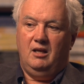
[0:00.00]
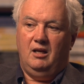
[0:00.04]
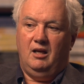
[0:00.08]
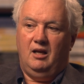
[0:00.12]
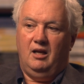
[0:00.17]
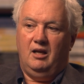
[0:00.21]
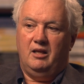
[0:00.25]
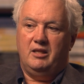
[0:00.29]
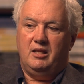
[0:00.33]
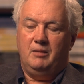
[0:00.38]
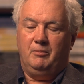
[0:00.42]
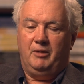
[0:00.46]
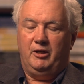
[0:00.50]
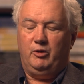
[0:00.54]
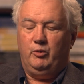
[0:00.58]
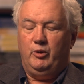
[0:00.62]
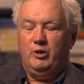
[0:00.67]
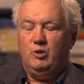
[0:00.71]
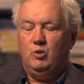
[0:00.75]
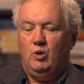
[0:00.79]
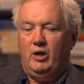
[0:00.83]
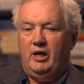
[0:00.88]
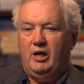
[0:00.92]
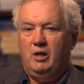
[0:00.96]
They might
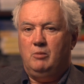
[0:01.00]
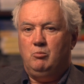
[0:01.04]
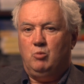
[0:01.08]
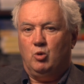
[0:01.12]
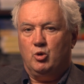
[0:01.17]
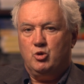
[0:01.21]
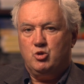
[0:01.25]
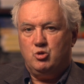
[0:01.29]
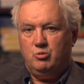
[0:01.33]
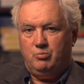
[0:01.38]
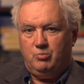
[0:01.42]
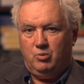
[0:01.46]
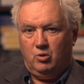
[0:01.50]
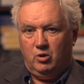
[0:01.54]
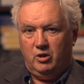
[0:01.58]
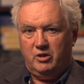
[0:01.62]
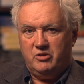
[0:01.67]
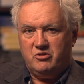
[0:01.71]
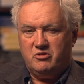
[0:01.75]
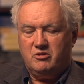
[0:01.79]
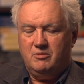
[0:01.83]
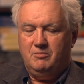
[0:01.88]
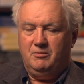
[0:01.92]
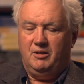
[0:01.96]
require more
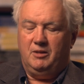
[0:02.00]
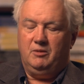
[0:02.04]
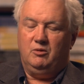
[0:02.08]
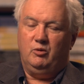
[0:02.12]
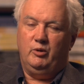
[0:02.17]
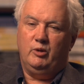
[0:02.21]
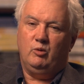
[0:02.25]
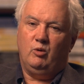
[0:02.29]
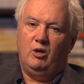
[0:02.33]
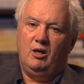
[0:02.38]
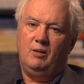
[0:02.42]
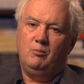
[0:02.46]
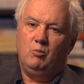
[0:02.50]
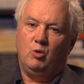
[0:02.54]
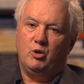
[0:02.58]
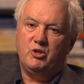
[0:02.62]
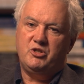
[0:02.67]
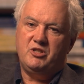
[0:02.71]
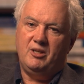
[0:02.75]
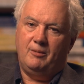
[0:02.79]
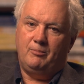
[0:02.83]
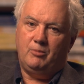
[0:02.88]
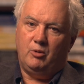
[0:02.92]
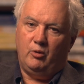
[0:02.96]
supports. They might require more
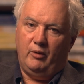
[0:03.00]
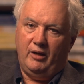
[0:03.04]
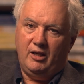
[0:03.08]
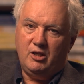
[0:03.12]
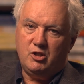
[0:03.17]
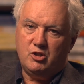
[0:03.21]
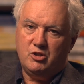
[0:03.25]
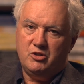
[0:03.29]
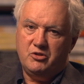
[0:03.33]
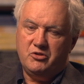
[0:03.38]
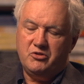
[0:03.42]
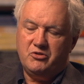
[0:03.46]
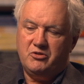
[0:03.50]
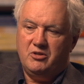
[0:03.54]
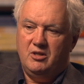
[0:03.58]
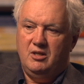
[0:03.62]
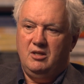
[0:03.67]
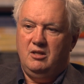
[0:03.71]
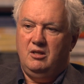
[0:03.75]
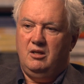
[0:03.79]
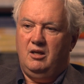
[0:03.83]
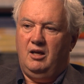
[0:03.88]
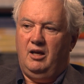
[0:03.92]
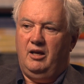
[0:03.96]
separations.
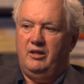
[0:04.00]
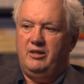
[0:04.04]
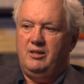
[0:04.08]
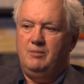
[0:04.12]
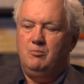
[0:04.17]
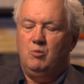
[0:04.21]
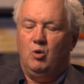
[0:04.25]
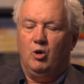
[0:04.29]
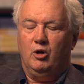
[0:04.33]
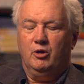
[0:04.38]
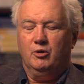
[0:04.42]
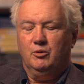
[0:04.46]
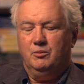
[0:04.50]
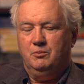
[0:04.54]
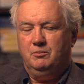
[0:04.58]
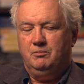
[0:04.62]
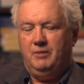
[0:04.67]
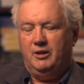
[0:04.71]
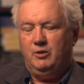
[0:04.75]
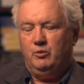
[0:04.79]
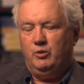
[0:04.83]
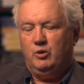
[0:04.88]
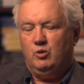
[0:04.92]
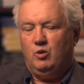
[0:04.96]
They
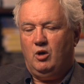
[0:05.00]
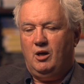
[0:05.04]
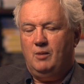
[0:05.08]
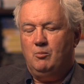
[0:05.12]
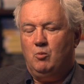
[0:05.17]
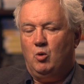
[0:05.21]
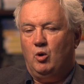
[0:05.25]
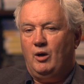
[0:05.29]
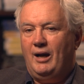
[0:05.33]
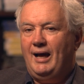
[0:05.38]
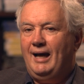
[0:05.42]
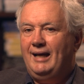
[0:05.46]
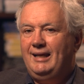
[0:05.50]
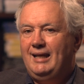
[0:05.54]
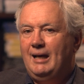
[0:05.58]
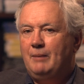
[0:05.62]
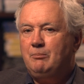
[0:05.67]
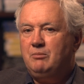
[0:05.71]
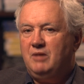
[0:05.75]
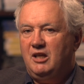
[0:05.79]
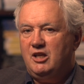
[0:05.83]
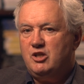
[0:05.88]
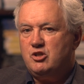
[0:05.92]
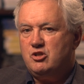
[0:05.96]
might require more
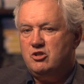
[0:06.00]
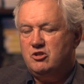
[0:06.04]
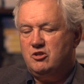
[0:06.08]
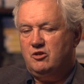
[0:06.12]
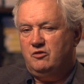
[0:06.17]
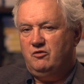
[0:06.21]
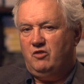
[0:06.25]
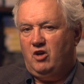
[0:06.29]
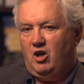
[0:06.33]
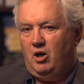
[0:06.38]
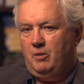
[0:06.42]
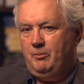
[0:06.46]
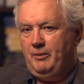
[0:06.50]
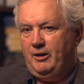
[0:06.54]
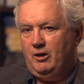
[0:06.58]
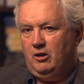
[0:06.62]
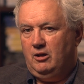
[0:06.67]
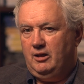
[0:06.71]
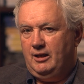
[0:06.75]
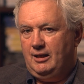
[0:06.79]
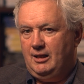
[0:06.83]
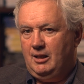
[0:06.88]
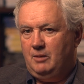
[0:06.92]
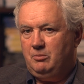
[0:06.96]
adaptations,
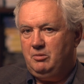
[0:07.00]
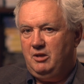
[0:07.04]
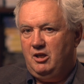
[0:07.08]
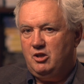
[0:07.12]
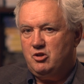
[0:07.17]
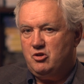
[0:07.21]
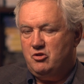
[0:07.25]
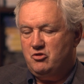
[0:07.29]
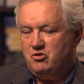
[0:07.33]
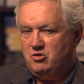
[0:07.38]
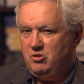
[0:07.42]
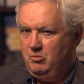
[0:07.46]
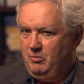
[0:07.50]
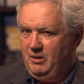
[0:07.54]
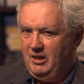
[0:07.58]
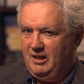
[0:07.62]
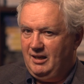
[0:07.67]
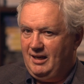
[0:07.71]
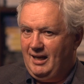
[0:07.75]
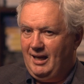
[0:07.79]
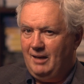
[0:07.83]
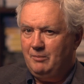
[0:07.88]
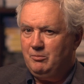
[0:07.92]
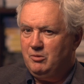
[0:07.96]
environmental adaptations to make
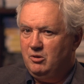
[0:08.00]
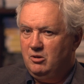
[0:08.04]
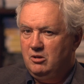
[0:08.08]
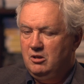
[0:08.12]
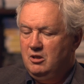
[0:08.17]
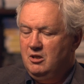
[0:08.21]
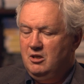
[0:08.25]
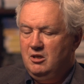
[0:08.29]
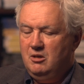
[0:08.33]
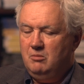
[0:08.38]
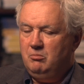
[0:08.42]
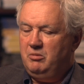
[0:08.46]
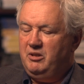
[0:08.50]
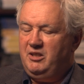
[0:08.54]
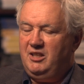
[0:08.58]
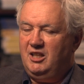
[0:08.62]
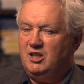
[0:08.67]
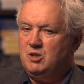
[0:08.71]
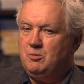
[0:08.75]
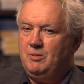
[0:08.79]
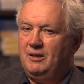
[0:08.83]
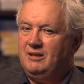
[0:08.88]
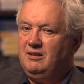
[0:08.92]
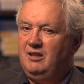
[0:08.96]
it happen. But the
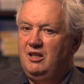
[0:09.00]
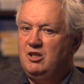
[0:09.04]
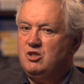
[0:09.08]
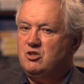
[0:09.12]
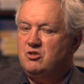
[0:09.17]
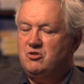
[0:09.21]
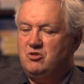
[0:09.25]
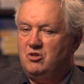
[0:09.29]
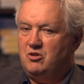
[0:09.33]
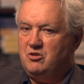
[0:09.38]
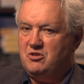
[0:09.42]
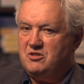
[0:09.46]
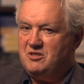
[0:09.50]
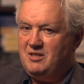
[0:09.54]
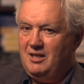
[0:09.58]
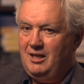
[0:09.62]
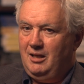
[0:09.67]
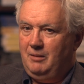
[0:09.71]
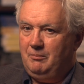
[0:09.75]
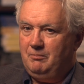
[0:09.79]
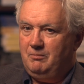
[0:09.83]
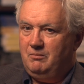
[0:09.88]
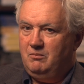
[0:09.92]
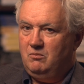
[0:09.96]
expectations are the
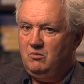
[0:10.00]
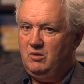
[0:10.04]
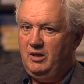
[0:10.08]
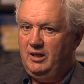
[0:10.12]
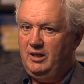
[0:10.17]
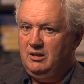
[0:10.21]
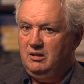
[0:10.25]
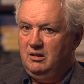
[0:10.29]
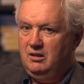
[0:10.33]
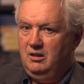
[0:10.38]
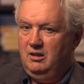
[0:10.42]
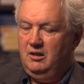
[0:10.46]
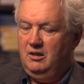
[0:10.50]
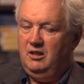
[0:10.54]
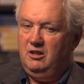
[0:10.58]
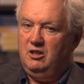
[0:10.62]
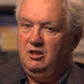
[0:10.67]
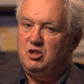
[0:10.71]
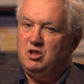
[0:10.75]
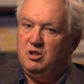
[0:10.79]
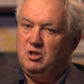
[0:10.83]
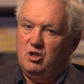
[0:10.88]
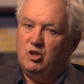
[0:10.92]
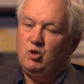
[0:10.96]
same, right? And
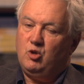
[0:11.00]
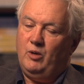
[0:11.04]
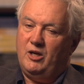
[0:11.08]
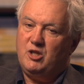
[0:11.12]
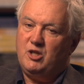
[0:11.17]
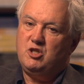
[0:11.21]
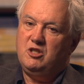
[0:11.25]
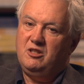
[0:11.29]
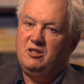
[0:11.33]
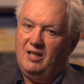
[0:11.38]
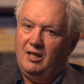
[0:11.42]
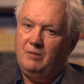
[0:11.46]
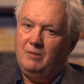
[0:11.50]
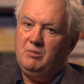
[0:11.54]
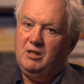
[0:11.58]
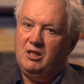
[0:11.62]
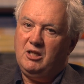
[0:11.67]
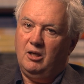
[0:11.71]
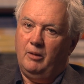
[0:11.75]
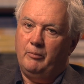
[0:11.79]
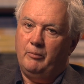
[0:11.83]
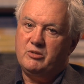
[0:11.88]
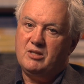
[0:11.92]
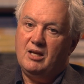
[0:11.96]
the question then
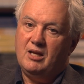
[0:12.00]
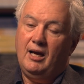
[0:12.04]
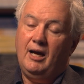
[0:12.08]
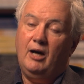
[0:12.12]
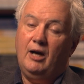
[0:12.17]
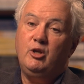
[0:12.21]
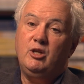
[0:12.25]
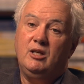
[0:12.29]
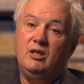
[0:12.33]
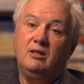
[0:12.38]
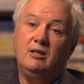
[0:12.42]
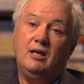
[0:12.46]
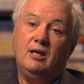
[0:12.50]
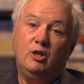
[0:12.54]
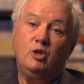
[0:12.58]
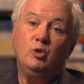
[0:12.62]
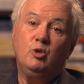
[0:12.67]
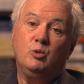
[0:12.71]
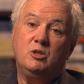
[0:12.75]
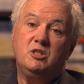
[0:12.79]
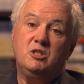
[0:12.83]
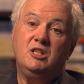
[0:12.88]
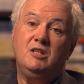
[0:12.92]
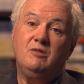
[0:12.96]
becomes, how do
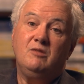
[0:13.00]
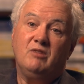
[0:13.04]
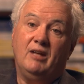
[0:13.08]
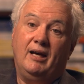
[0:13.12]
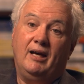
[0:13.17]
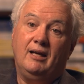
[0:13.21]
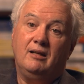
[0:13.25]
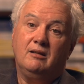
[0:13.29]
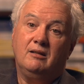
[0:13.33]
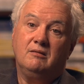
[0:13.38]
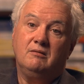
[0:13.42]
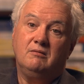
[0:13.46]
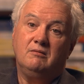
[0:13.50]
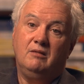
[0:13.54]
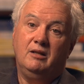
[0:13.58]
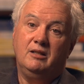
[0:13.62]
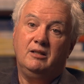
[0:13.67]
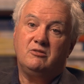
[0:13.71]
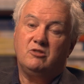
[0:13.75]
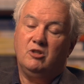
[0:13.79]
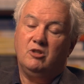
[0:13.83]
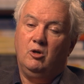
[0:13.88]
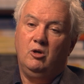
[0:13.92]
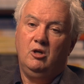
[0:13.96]
you achieve that?
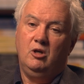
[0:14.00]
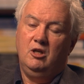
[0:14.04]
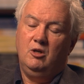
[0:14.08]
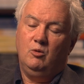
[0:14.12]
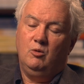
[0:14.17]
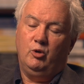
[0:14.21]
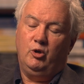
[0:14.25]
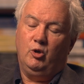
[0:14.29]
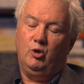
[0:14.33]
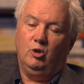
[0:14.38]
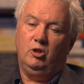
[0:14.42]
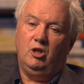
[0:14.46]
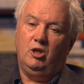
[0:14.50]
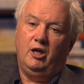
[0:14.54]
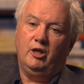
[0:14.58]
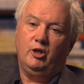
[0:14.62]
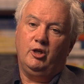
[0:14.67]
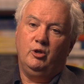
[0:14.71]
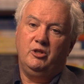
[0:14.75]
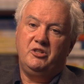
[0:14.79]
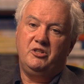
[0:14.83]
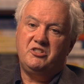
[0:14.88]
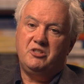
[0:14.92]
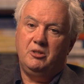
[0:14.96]
Right? So we're no
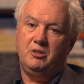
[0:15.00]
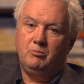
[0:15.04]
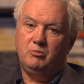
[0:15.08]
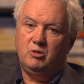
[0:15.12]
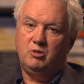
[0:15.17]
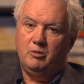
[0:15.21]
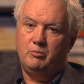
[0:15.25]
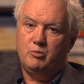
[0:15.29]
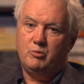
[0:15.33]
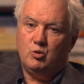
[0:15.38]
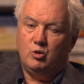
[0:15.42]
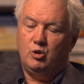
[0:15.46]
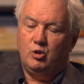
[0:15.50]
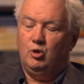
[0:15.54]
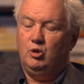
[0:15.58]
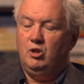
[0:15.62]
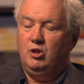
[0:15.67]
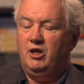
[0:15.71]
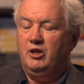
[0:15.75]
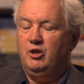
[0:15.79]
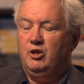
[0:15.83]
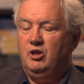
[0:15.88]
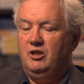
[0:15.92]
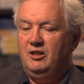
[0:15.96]
longer in symptoms, we're no
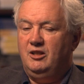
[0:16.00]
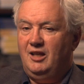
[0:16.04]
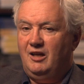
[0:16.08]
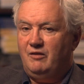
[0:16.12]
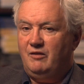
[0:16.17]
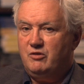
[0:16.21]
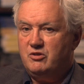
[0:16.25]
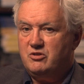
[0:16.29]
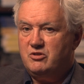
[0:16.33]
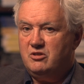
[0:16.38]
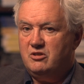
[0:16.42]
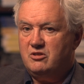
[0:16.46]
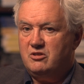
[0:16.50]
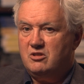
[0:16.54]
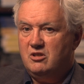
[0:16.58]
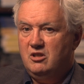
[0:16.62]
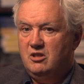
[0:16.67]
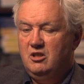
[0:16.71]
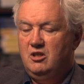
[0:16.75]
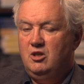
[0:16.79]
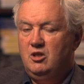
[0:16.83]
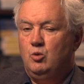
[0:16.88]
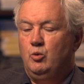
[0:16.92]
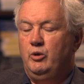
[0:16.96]
longer in deficits,
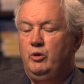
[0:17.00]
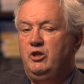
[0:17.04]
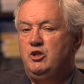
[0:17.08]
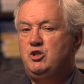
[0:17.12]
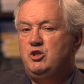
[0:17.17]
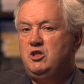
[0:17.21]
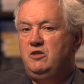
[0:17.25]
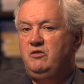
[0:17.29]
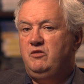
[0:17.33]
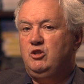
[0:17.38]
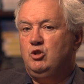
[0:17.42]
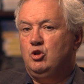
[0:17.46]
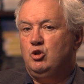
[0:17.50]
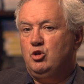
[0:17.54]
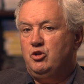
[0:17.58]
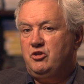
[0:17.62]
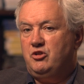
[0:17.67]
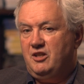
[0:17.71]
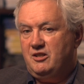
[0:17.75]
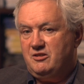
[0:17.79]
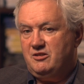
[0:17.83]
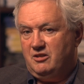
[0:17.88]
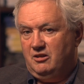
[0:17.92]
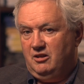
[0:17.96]
we're in achieving the
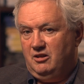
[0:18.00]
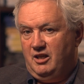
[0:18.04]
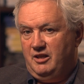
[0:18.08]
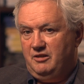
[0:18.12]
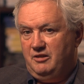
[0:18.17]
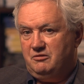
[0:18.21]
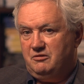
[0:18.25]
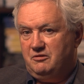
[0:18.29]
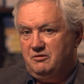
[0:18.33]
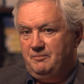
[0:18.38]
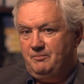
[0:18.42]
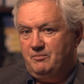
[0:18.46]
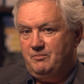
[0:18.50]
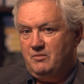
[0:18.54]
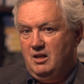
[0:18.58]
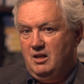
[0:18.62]
good things in life.